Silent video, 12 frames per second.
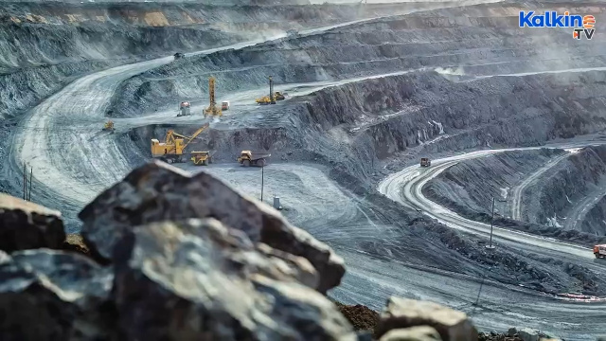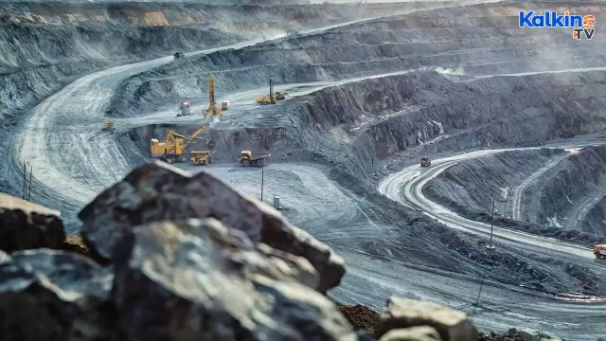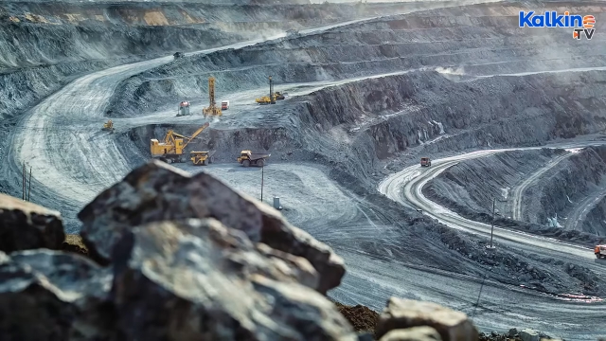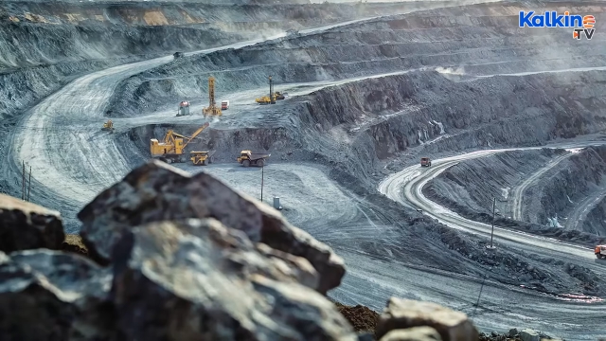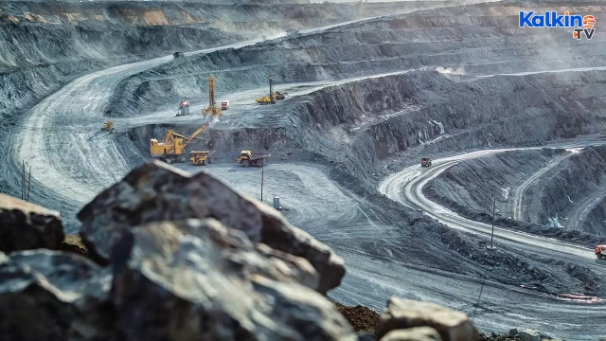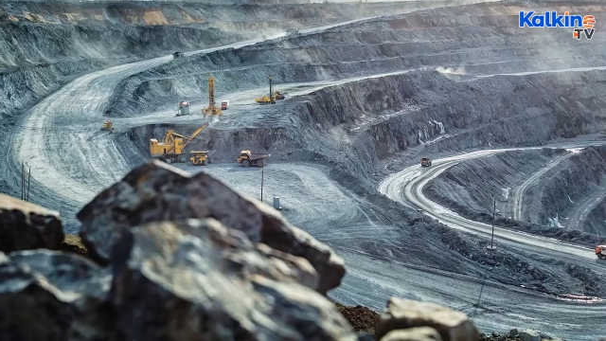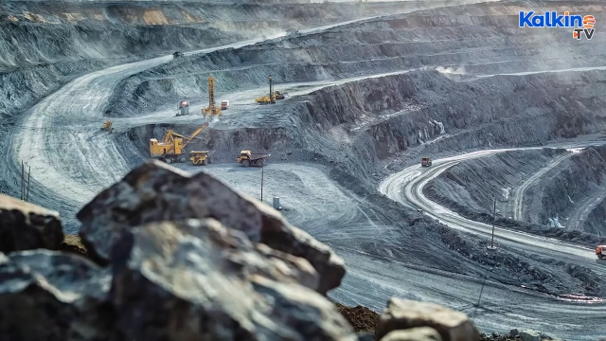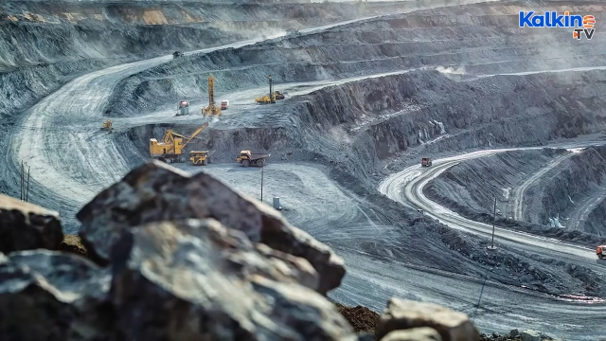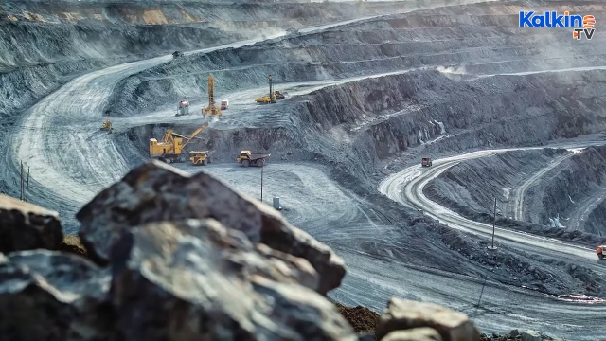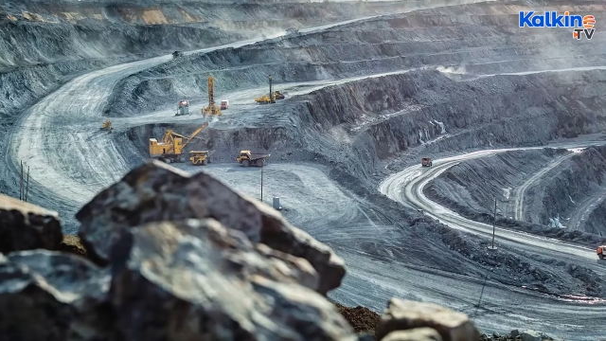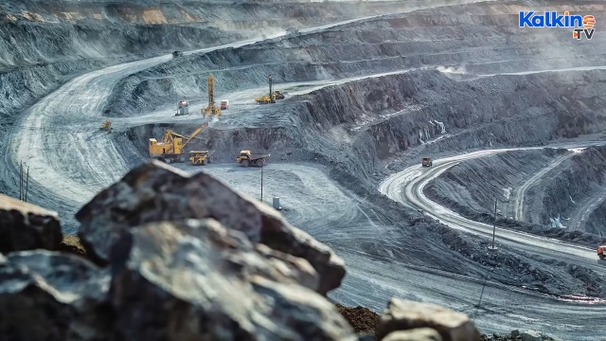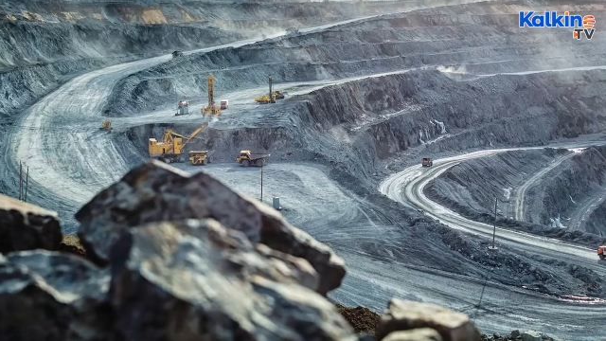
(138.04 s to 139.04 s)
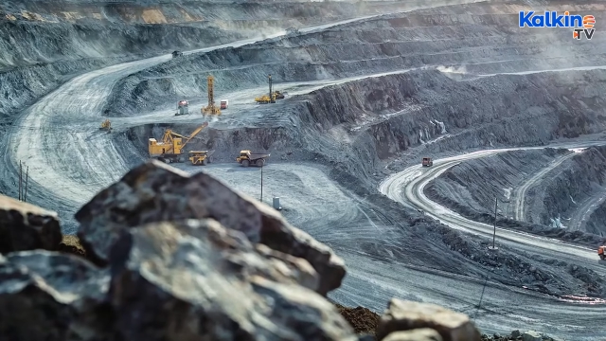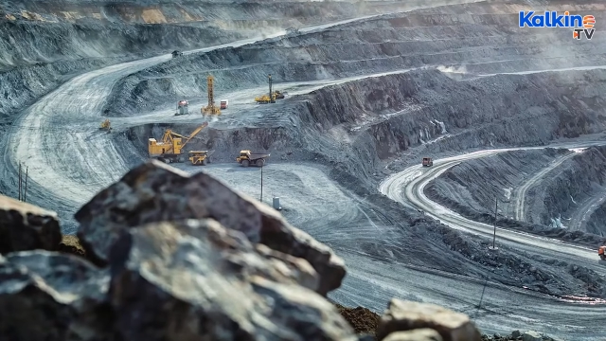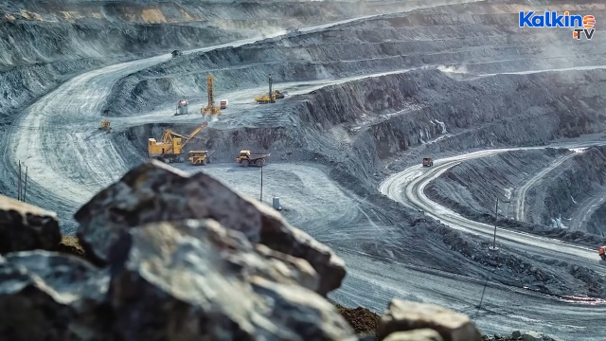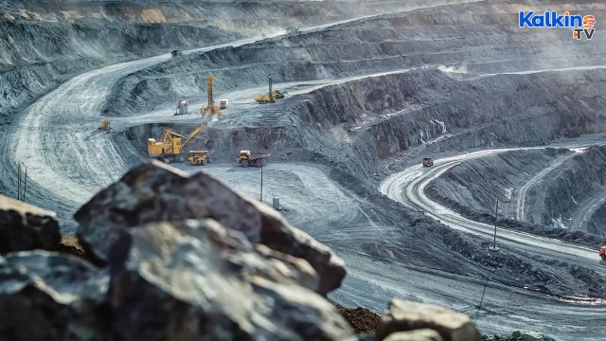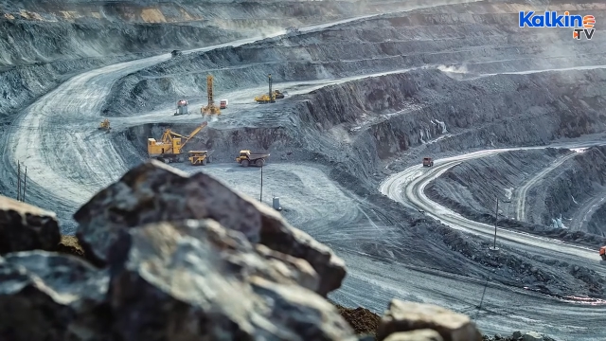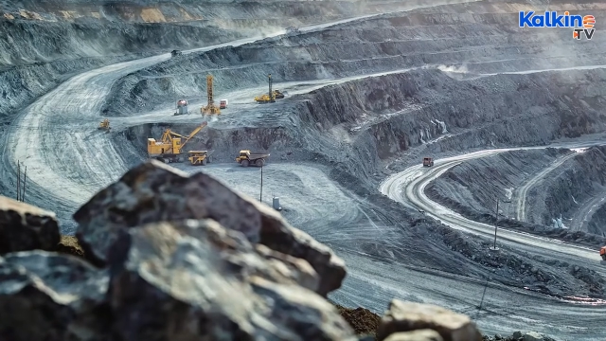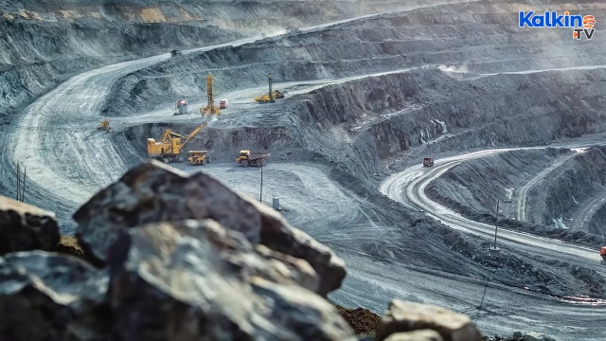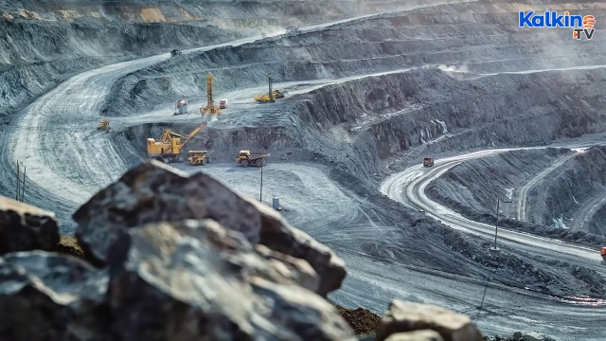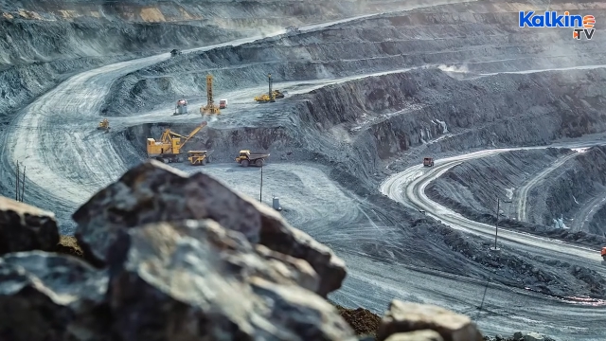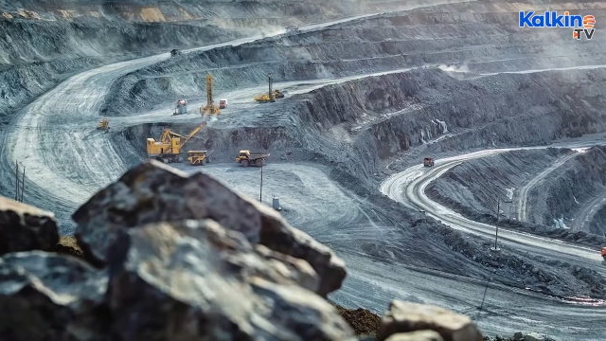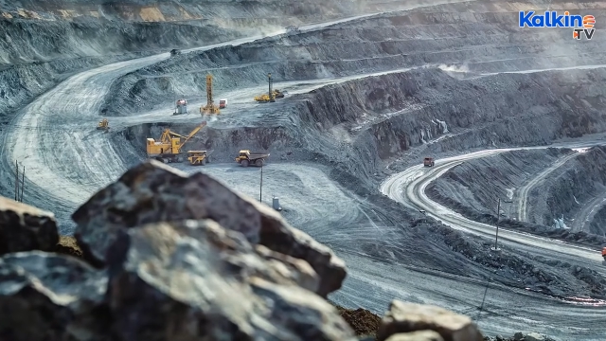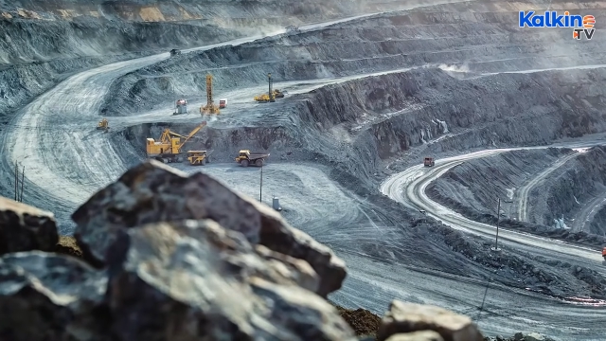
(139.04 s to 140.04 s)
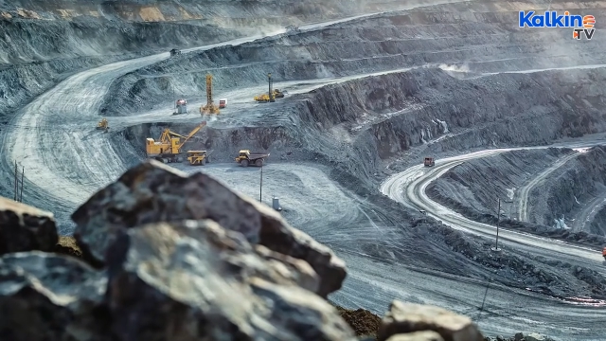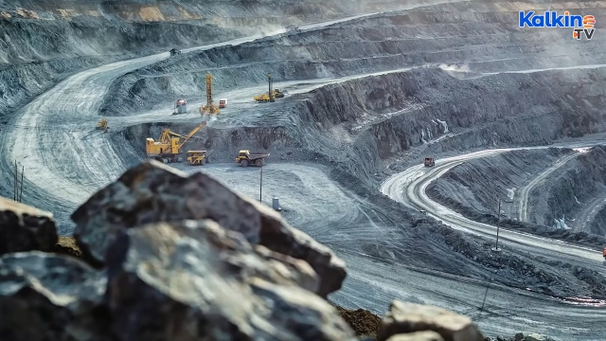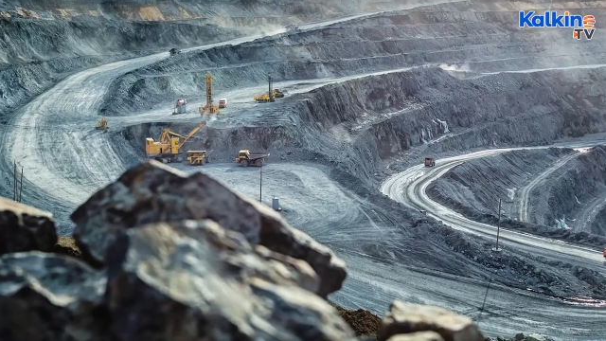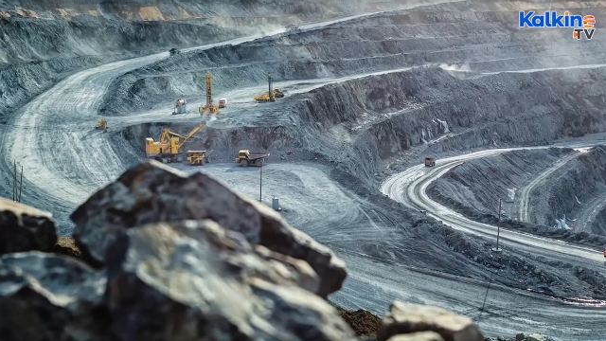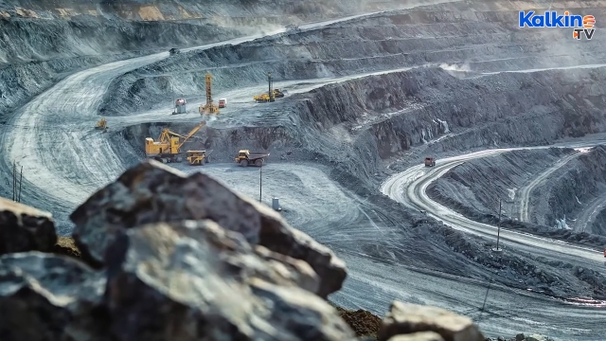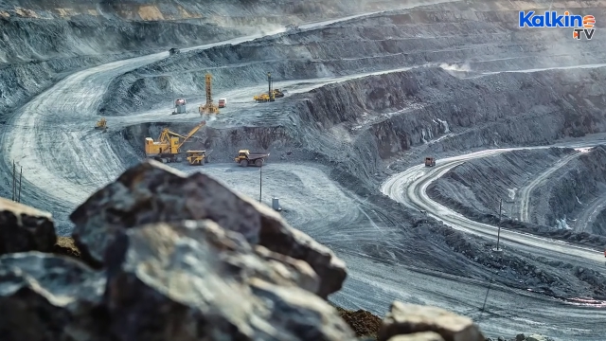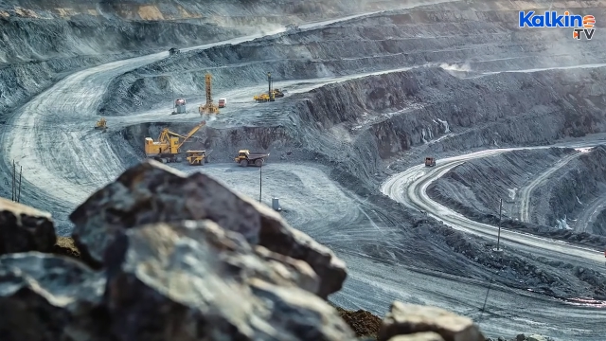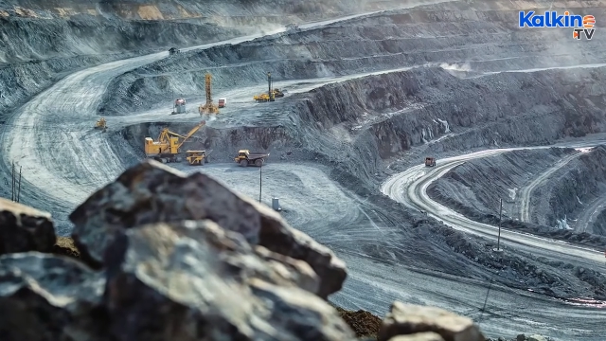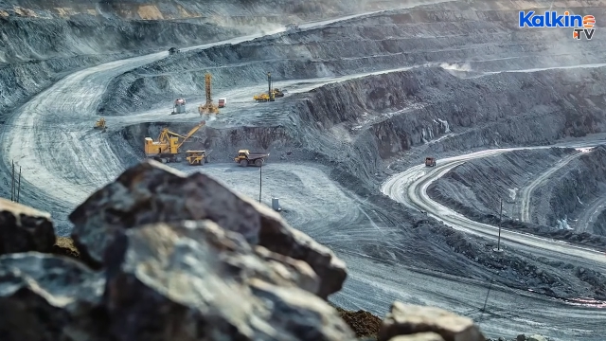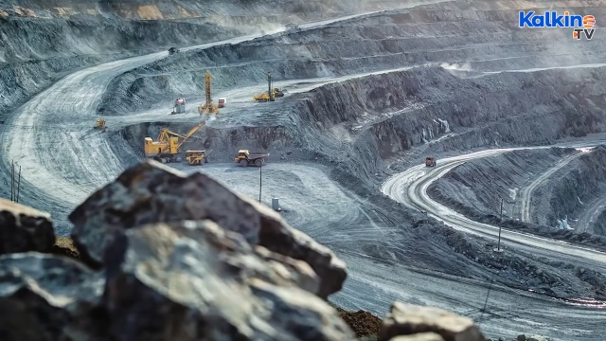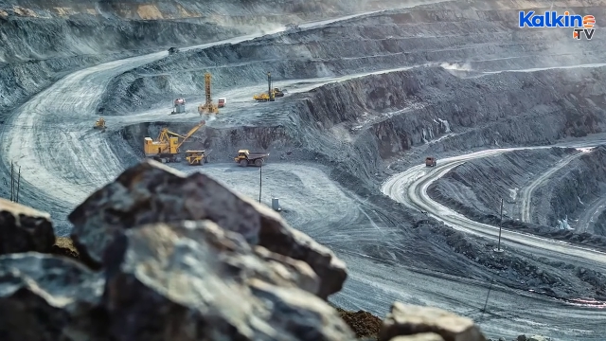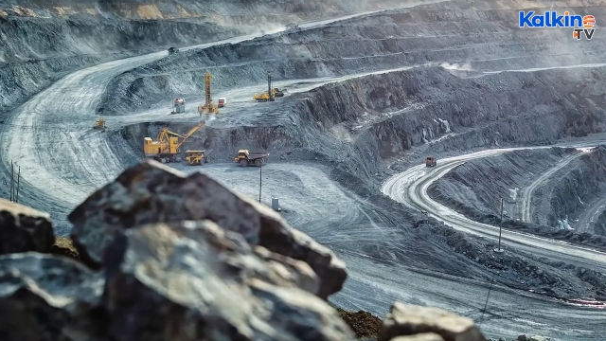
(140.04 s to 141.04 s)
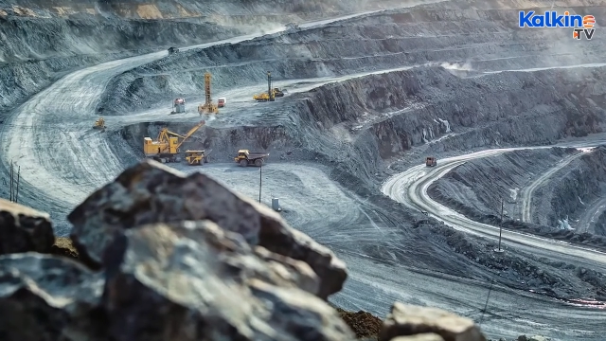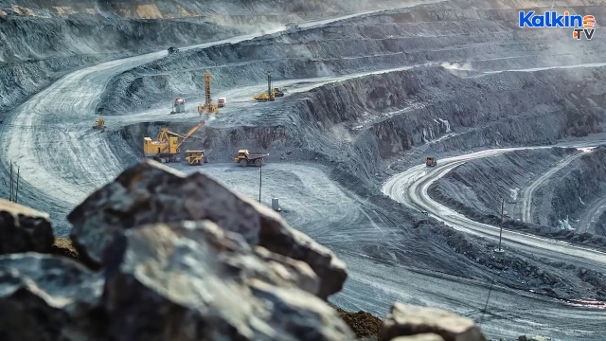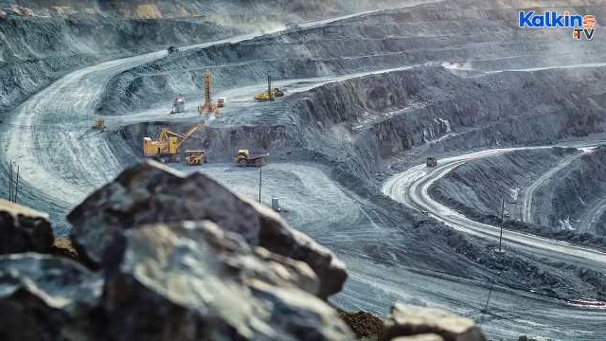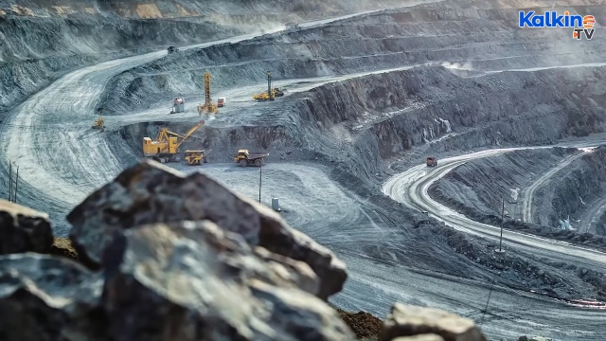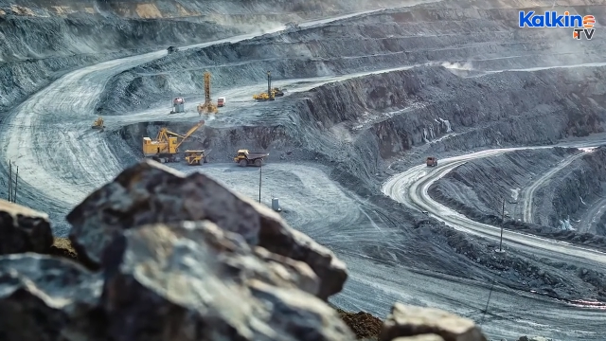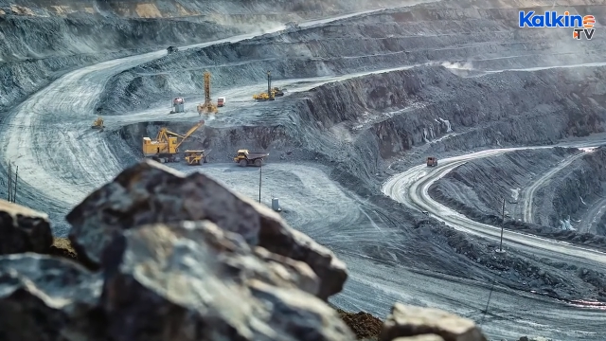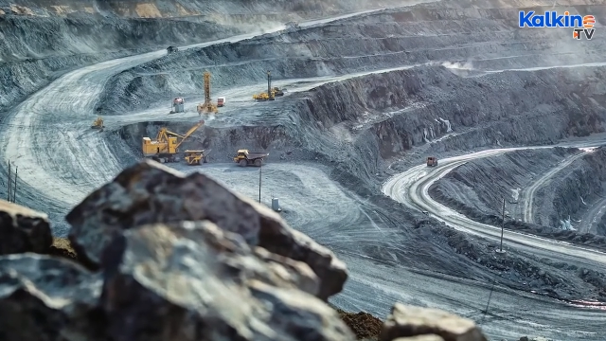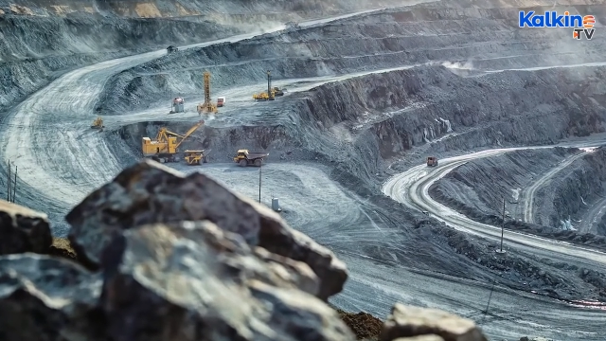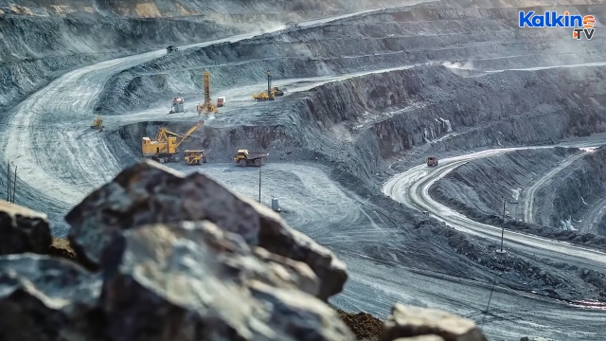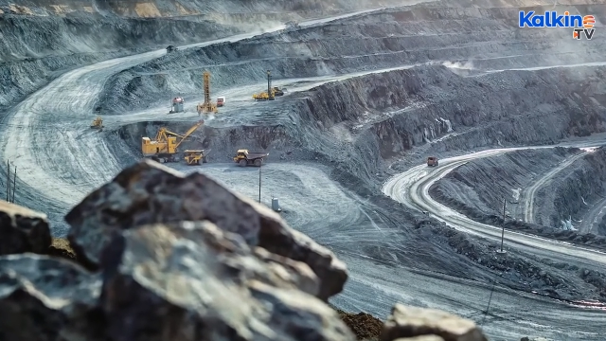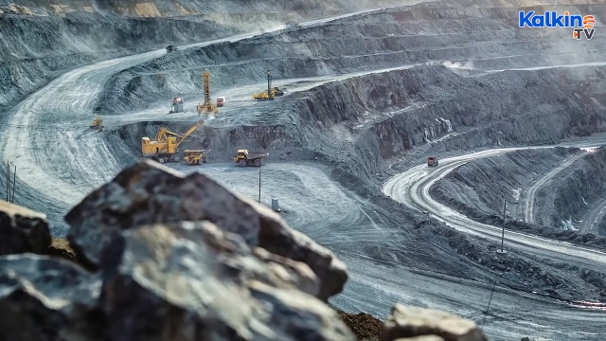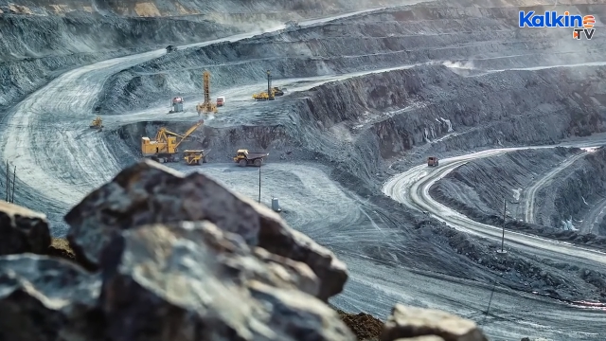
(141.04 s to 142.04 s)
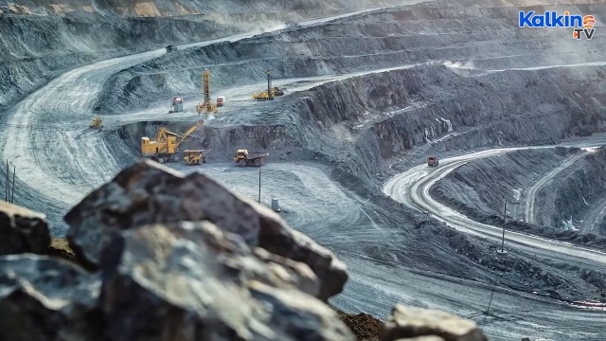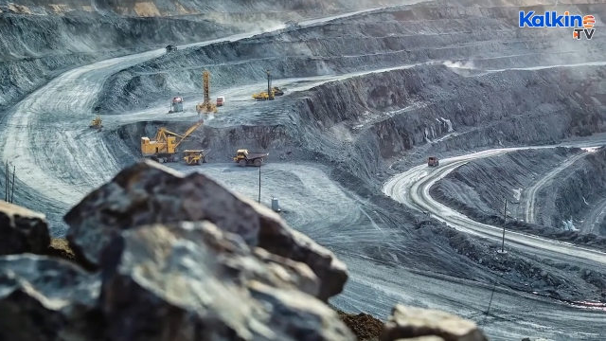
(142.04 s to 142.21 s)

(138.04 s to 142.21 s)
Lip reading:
No face is visible, so there are no lips to read.